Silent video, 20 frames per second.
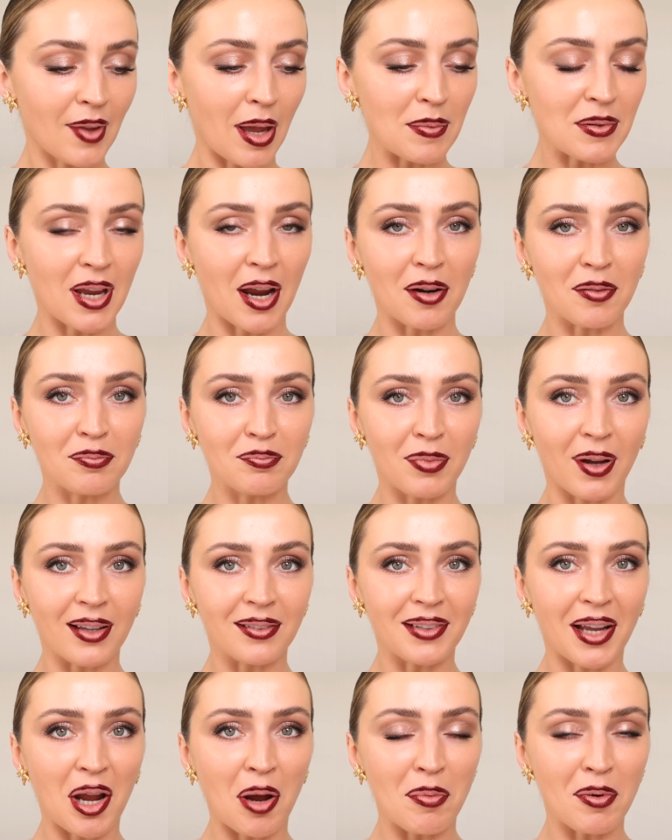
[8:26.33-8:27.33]
I'm scared,
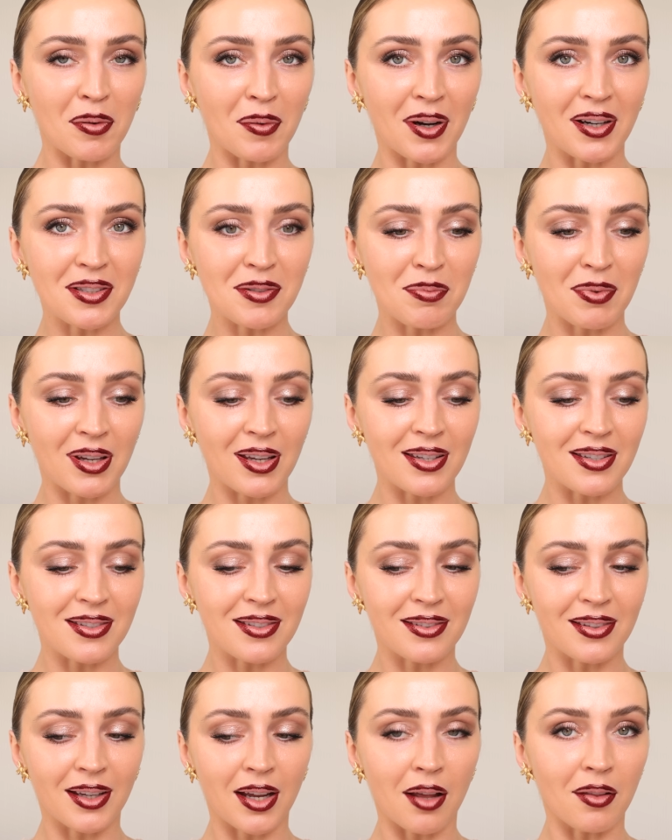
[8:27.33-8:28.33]
but I hope it works because
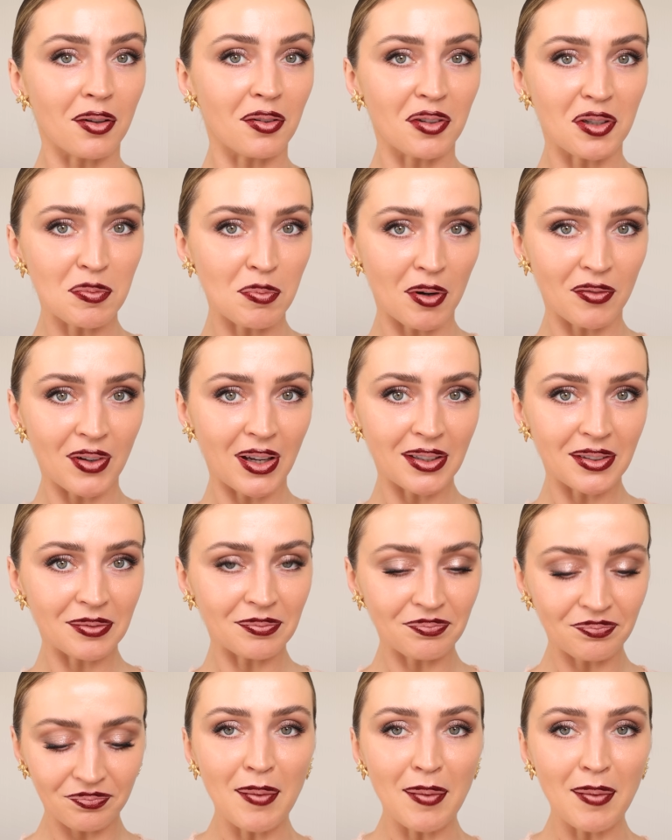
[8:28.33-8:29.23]
the color looks perfect.